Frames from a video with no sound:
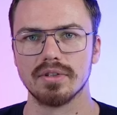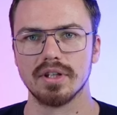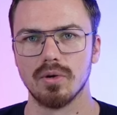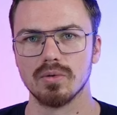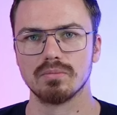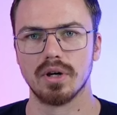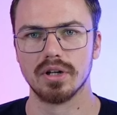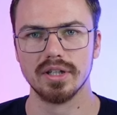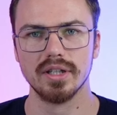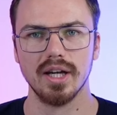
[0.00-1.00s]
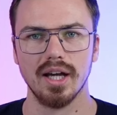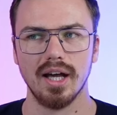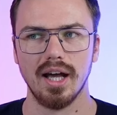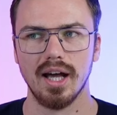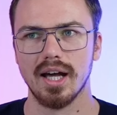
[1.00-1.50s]
over their own body.
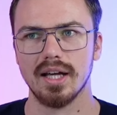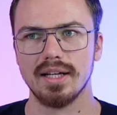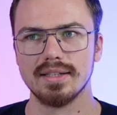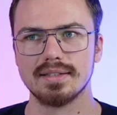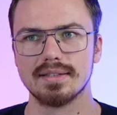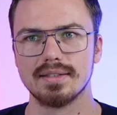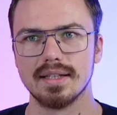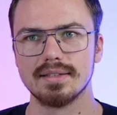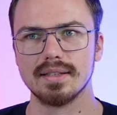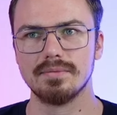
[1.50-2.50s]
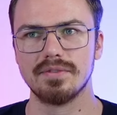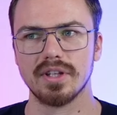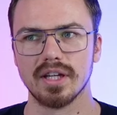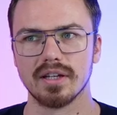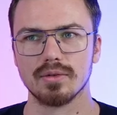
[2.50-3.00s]
That's
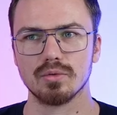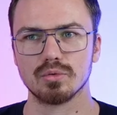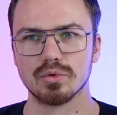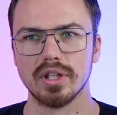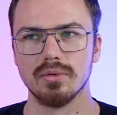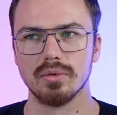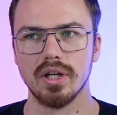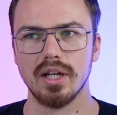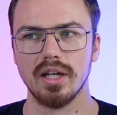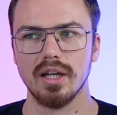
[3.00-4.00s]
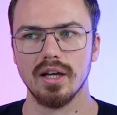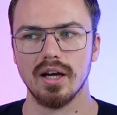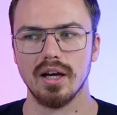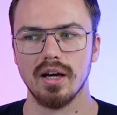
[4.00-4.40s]
something really, really